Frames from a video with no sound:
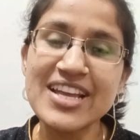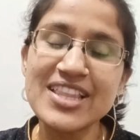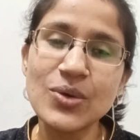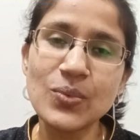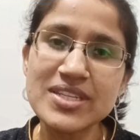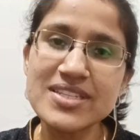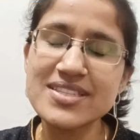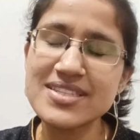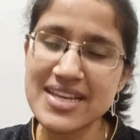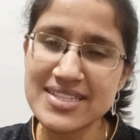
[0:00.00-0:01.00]
the winter
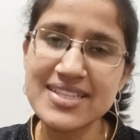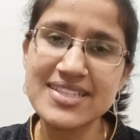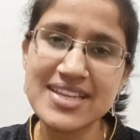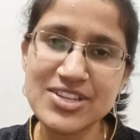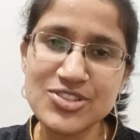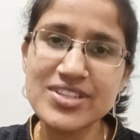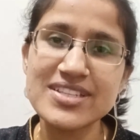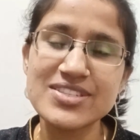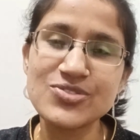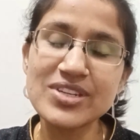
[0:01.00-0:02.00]
testing session
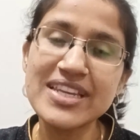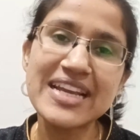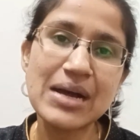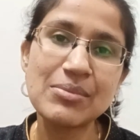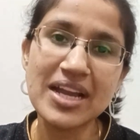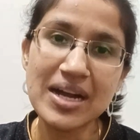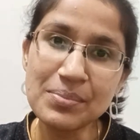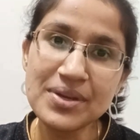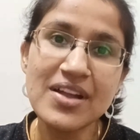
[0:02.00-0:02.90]
is really coming up.